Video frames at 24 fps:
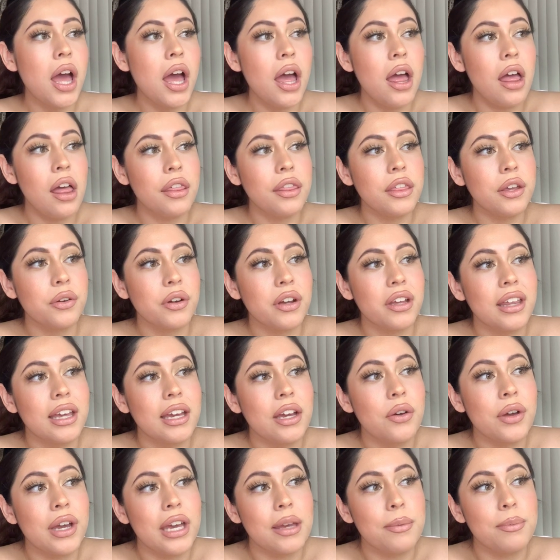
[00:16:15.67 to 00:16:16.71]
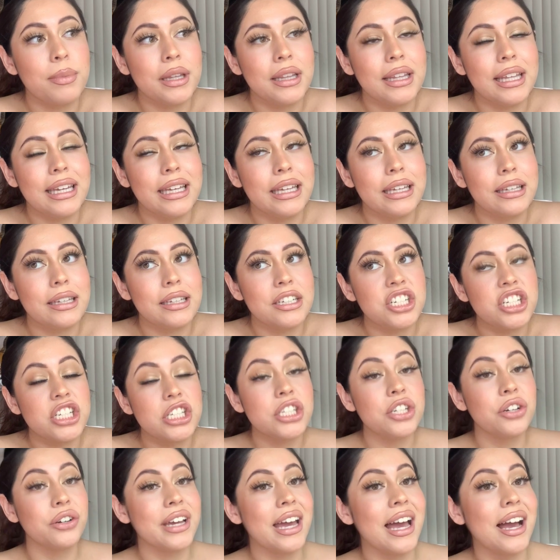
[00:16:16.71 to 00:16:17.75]
They were like, okay, but like she
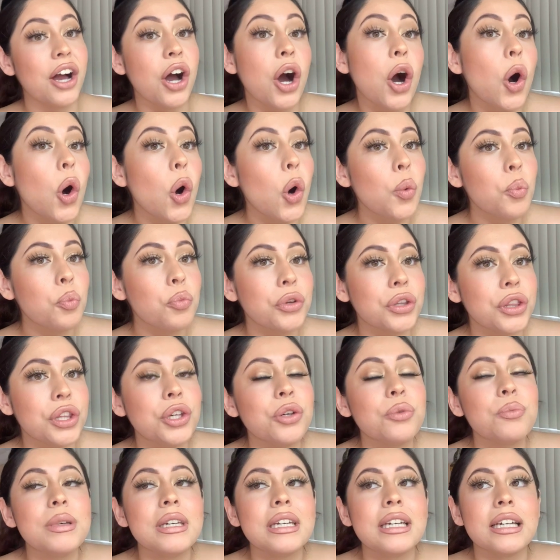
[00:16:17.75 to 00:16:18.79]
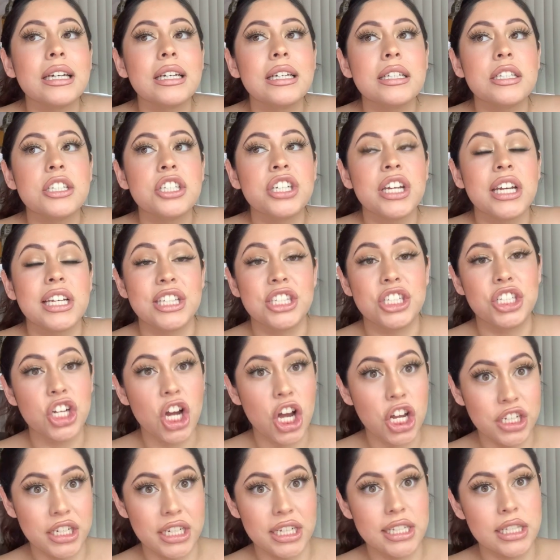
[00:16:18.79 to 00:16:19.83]
still can't go home with you because she has
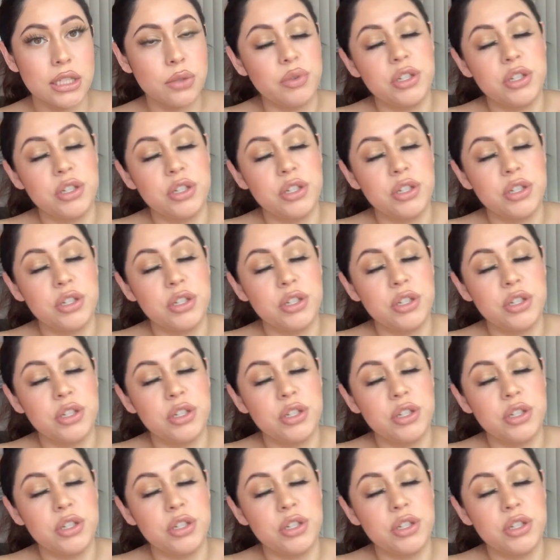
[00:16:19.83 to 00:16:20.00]
jaundice,